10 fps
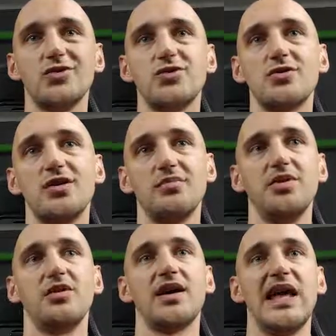surely
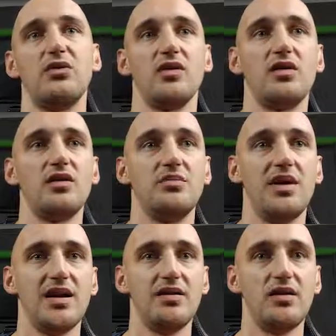be okay with all
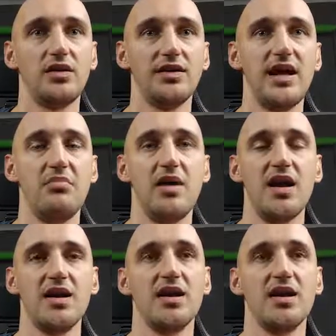the dead money